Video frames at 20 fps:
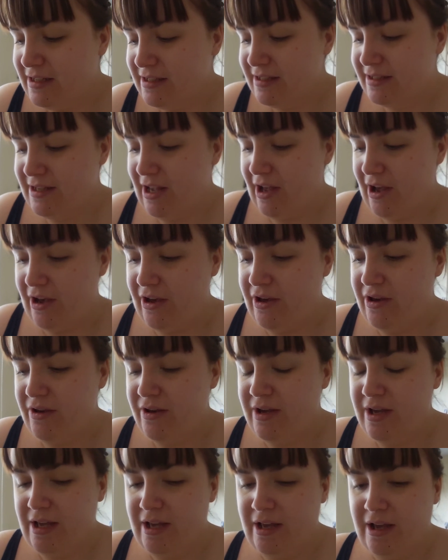So,
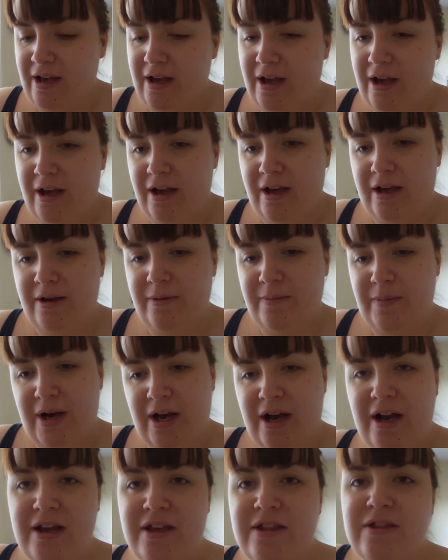
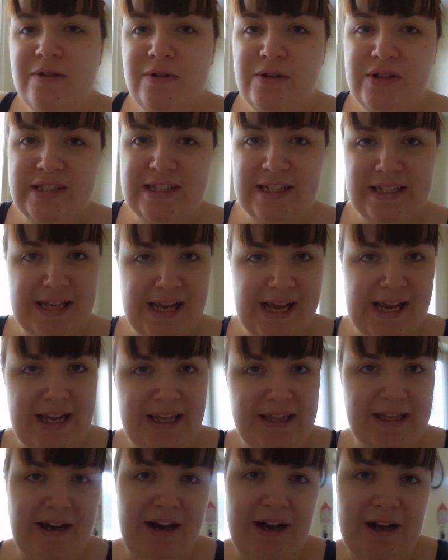I thought
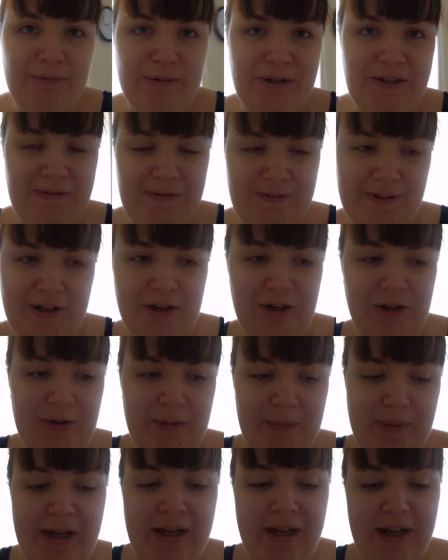today that I would
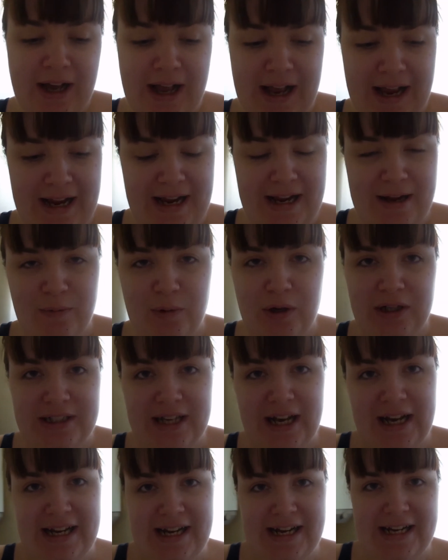film a
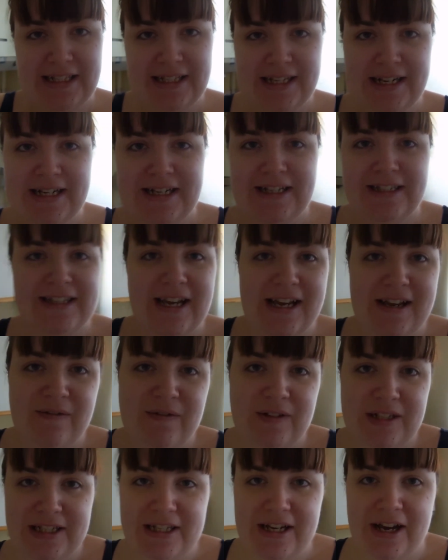what I eat in a day
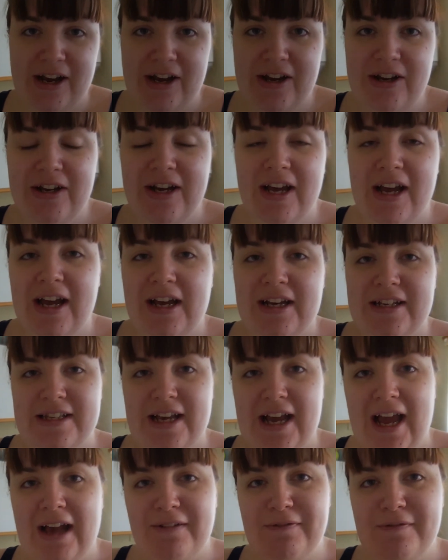video, as
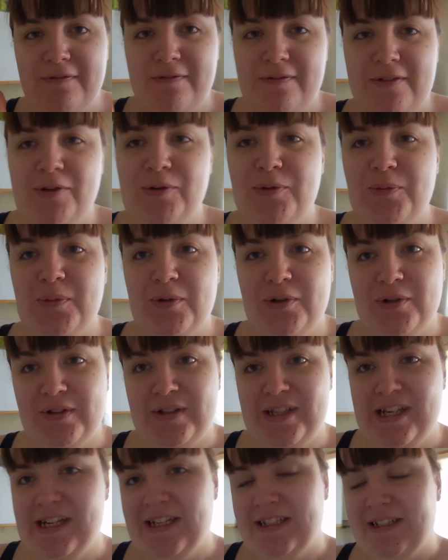I haven't filmed one
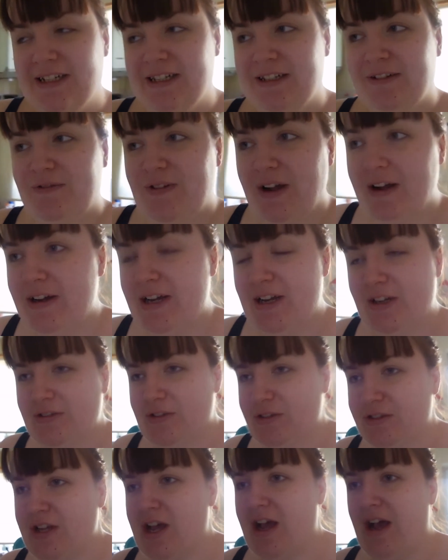of these in a very
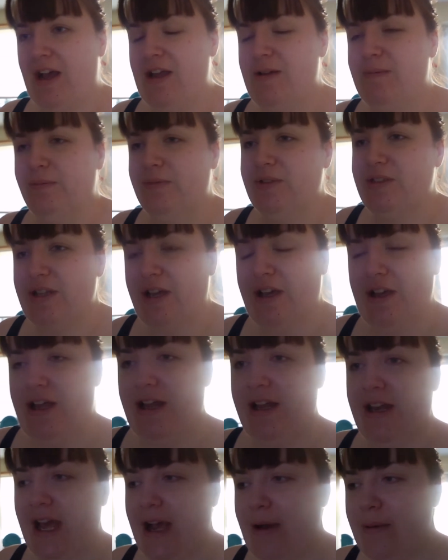long time. So,
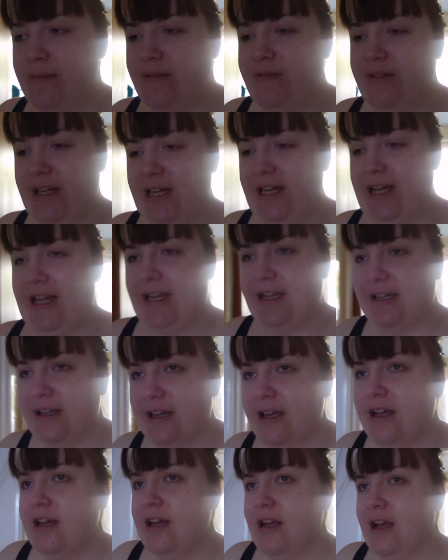and now I'm feeling
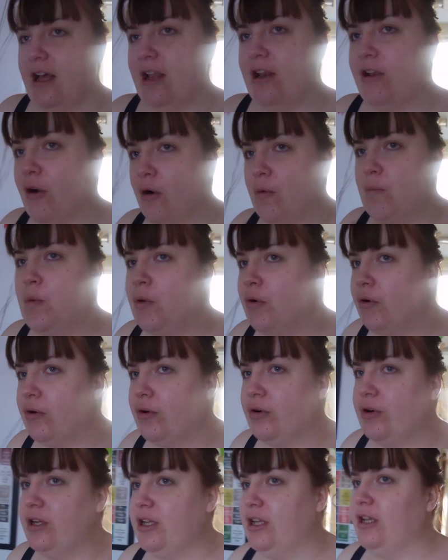a lot
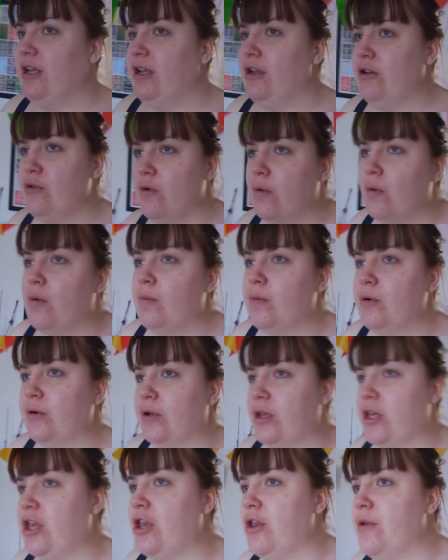more normal,
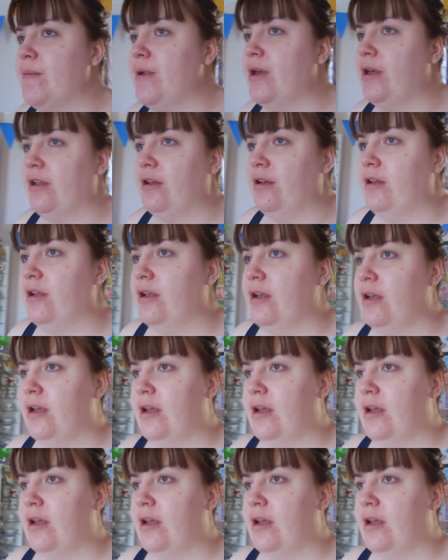human,